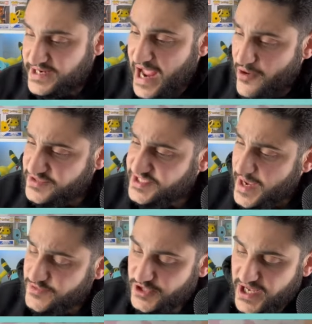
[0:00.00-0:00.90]
Now it's
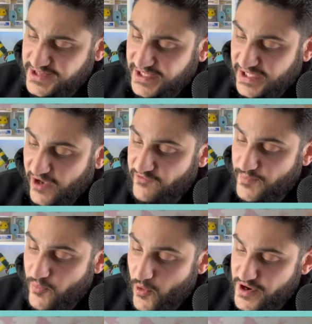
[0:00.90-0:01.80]
time to look at the
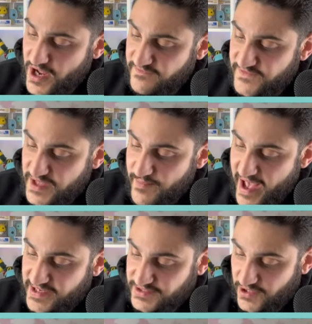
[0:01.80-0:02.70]
Vaporeon
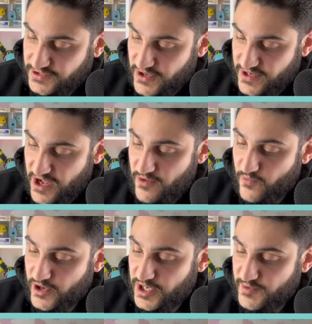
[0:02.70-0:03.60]
VMAX Alt-Art. Now
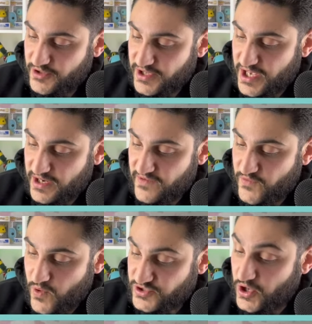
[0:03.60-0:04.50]
we're going to be looking at,
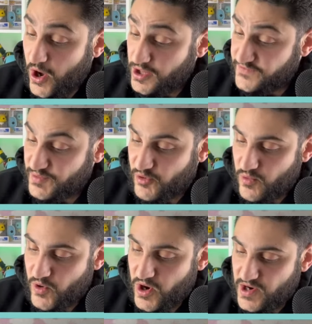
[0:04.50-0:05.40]
of course, all of the
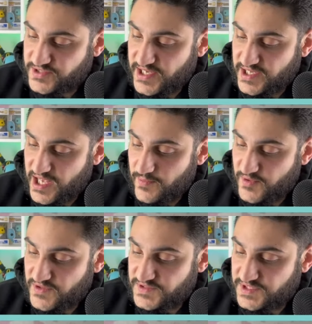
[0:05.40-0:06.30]
promo cards that came
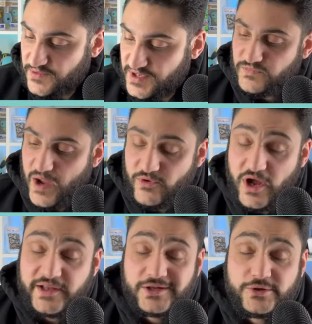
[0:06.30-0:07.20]
in this series that were
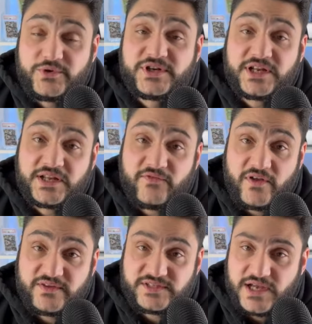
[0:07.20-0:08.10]
not included in
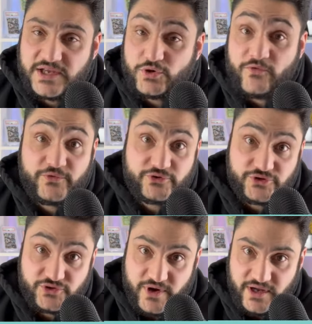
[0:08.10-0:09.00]
Evolving Skies or
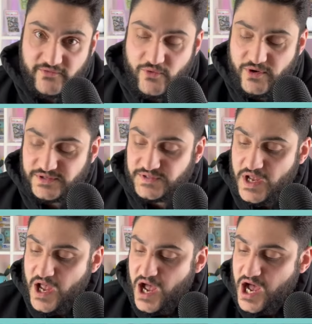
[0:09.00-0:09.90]
Fusion Strike, of course.
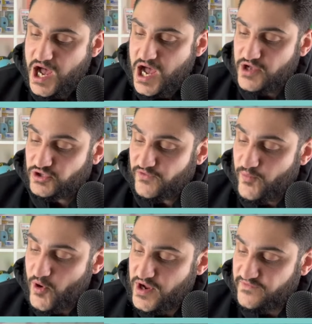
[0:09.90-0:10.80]
So
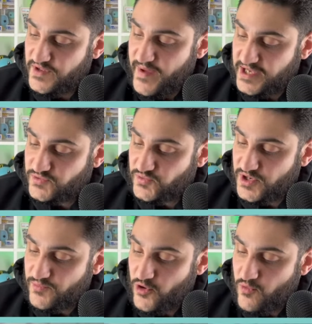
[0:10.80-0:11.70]
Vaporeon VMAX was one
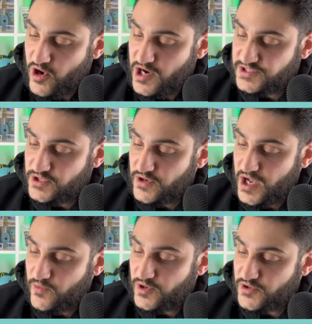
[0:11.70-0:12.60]
of the promo cards that you
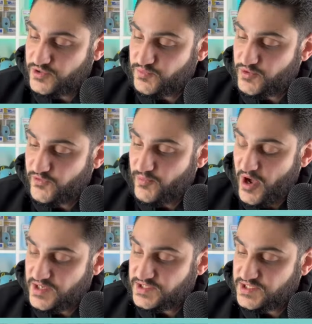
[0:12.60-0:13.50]
got in one of those beautiful
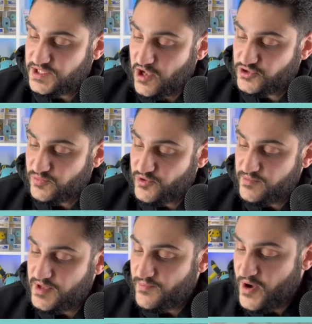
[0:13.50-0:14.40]
boxes, in the ultra
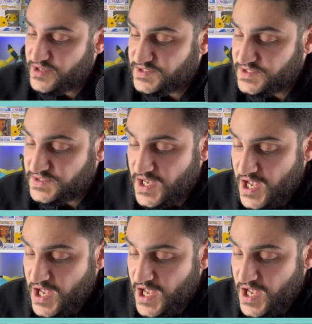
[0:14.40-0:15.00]
premium boxes.